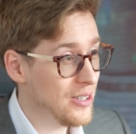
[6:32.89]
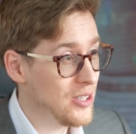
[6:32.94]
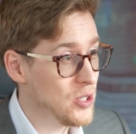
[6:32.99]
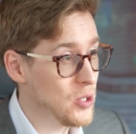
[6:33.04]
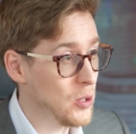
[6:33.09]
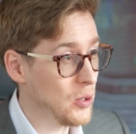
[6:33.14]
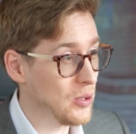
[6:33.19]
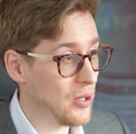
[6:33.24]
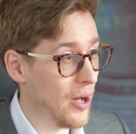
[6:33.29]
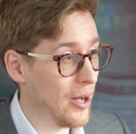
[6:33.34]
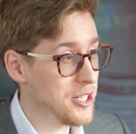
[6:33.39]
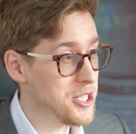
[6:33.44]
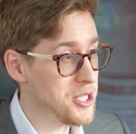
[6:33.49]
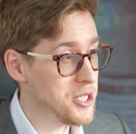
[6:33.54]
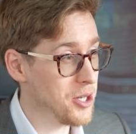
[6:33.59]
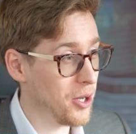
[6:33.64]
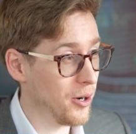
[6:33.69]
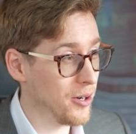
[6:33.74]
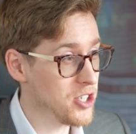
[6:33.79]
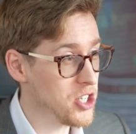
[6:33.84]
to launch
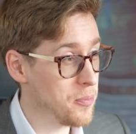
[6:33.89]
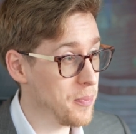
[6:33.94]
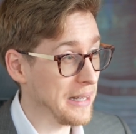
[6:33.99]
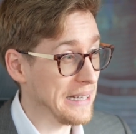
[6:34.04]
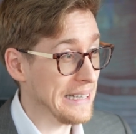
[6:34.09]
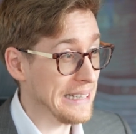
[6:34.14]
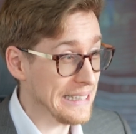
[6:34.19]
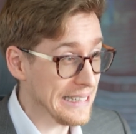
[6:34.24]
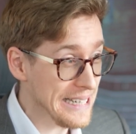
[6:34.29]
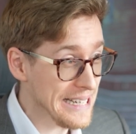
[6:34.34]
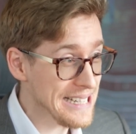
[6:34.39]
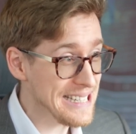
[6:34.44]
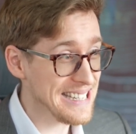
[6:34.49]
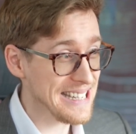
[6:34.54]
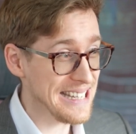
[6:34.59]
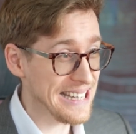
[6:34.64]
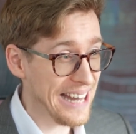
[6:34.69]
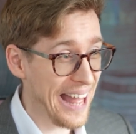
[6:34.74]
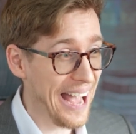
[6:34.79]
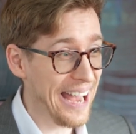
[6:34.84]
Starship at least
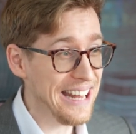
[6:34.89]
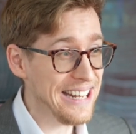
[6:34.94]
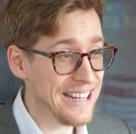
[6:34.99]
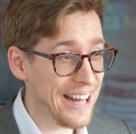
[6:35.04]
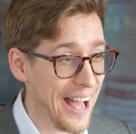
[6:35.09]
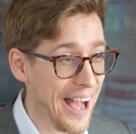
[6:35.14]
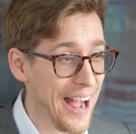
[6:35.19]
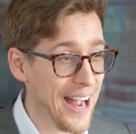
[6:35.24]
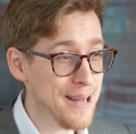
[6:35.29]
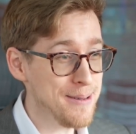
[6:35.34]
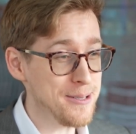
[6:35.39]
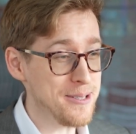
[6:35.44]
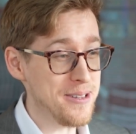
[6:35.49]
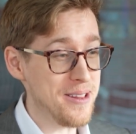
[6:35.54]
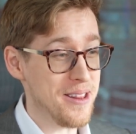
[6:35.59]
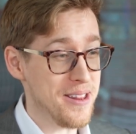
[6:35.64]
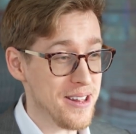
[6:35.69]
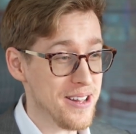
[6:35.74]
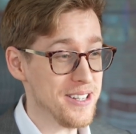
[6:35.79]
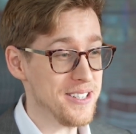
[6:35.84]
9 times
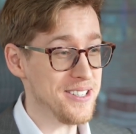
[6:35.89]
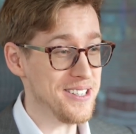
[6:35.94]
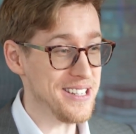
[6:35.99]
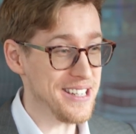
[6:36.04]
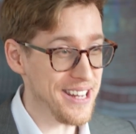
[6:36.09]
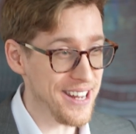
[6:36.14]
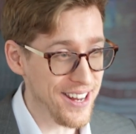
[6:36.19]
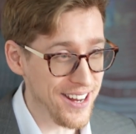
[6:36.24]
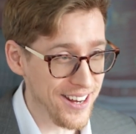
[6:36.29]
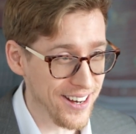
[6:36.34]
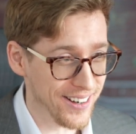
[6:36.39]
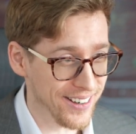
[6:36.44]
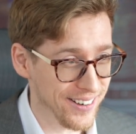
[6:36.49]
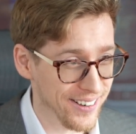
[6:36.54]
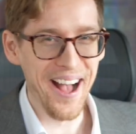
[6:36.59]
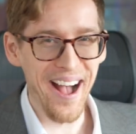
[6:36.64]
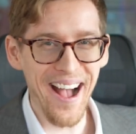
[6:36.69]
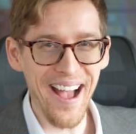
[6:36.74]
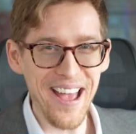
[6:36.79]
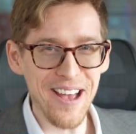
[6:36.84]
this
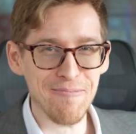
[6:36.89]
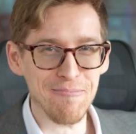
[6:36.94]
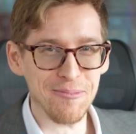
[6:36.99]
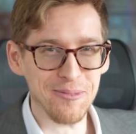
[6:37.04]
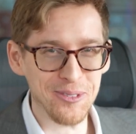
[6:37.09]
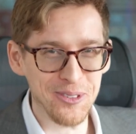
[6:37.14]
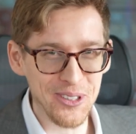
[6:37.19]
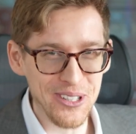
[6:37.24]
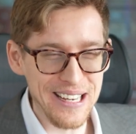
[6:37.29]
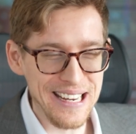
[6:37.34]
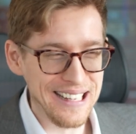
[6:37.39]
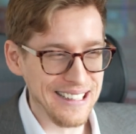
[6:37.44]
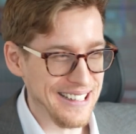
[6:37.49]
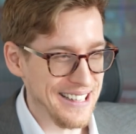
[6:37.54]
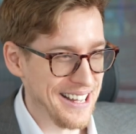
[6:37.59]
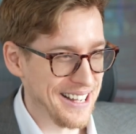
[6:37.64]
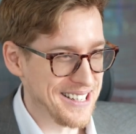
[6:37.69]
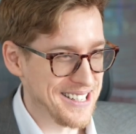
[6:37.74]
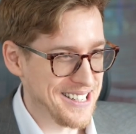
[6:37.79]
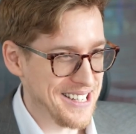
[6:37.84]
year. I am really
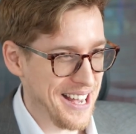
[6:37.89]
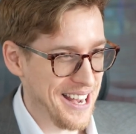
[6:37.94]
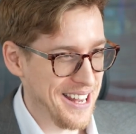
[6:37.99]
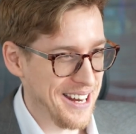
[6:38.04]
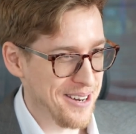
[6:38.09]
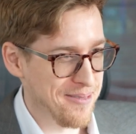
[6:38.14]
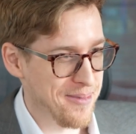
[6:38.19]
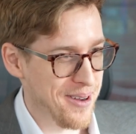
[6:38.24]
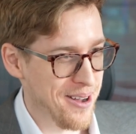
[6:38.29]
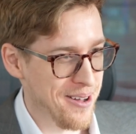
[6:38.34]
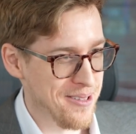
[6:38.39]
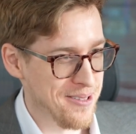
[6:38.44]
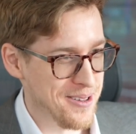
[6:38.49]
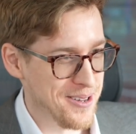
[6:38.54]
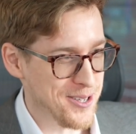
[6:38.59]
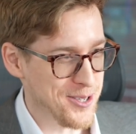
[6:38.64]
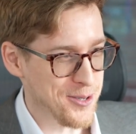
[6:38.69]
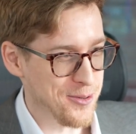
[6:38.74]
excited about this